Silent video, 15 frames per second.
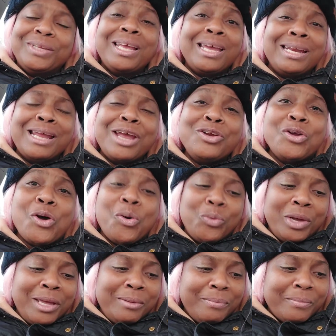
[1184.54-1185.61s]
And they know
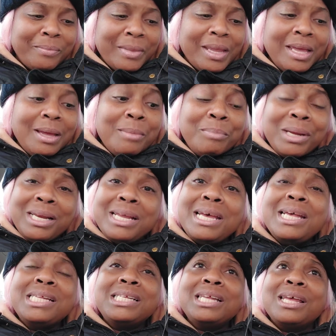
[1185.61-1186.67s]
it. But
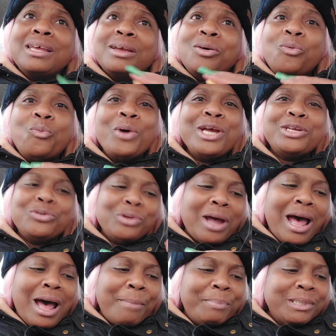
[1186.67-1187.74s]
listen, we do the
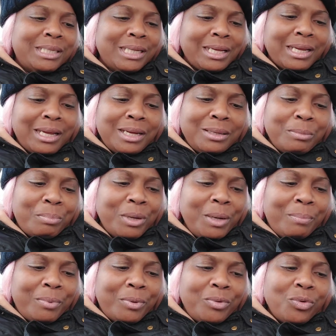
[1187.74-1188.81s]
opposite, Kingdom
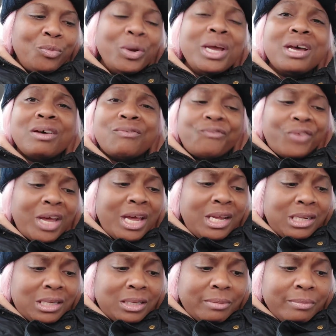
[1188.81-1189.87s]
people. We
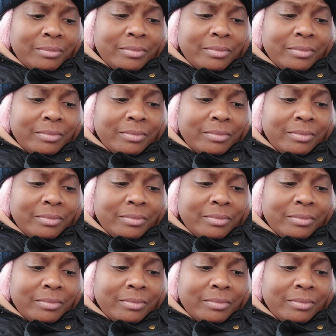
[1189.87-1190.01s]
confess